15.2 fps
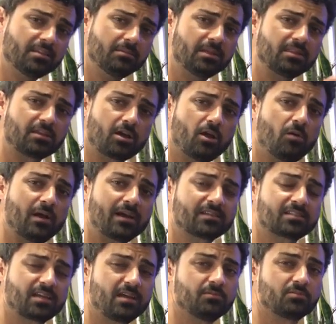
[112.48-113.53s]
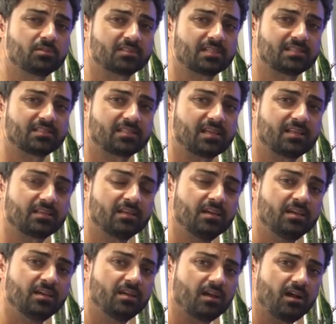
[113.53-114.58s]
thing about the coax cables they send
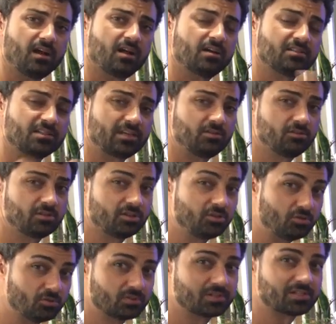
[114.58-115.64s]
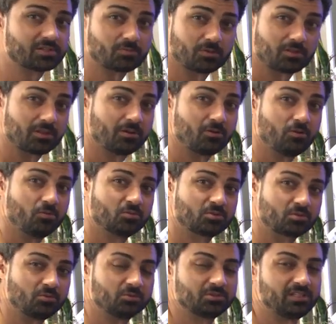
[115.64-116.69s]
is that you can use this with an old
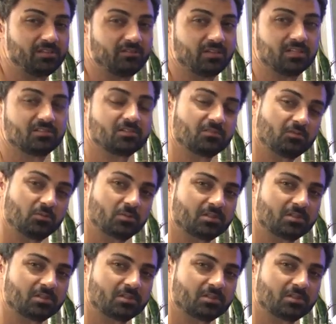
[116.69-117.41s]
school TV. So if you